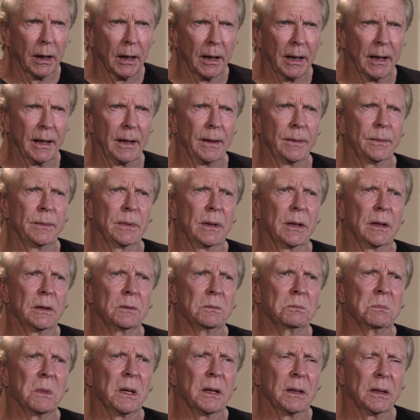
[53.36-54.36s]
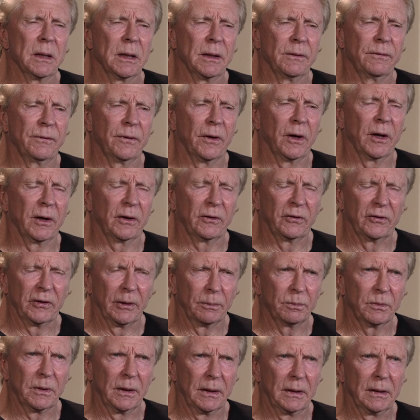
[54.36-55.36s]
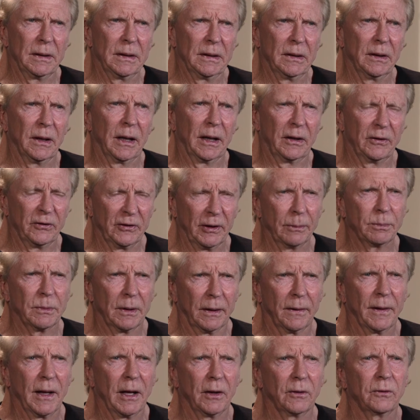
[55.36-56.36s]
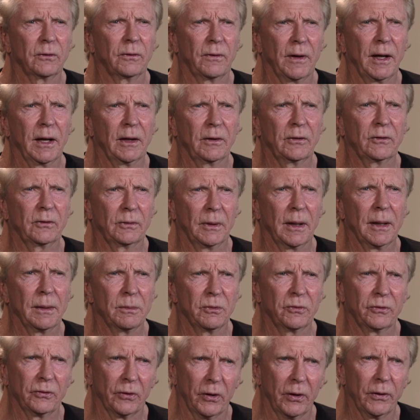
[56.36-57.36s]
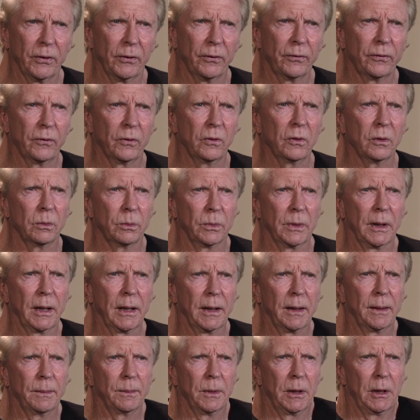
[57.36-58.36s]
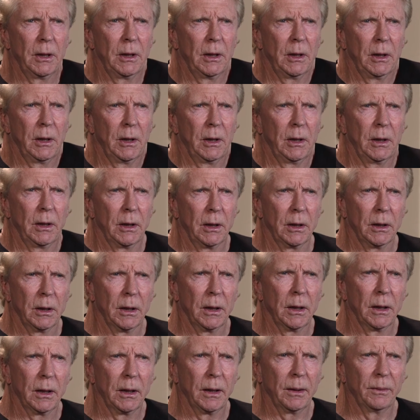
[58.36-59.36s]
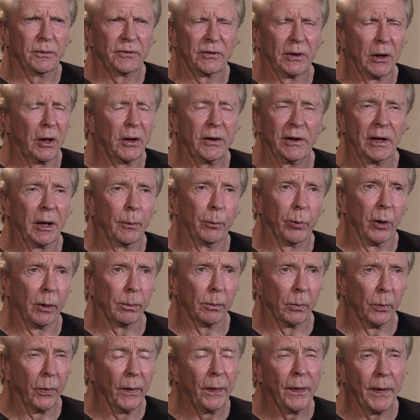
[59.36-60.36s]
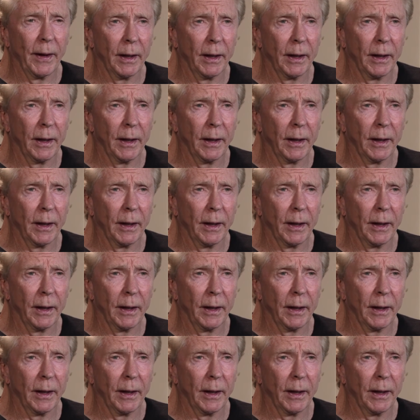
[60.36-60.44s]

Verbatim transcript: um, if I accepted accepted those facts, um, signed the form. Uh, so I had no problem with